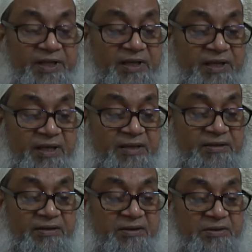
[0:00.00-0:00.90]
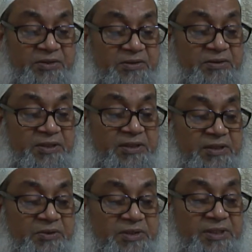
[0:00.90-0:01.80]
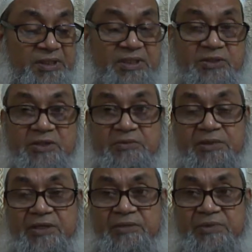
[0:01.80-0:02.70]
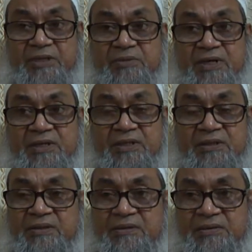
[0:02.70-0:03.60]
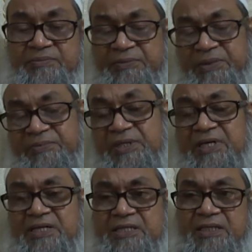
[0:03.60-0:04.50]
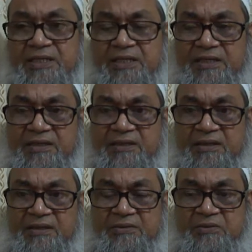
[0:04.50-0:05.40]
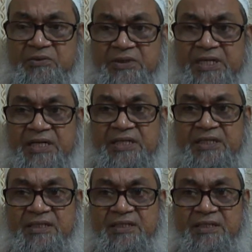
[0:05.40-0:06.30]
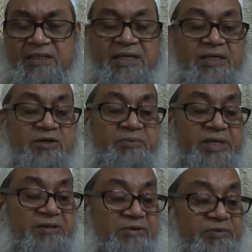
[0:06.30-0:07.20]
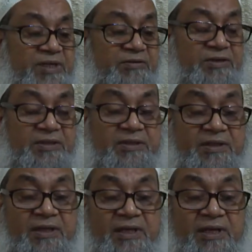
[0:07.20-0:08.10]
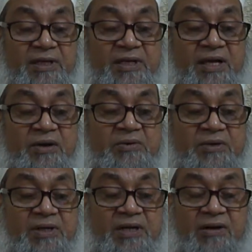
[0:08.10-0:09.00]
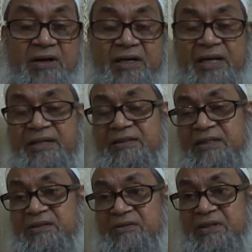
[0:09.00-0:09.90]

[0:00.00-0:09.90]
and also used in case of pulmonary peptic ulcer to eradicate Helicobacter pylori. Now, and this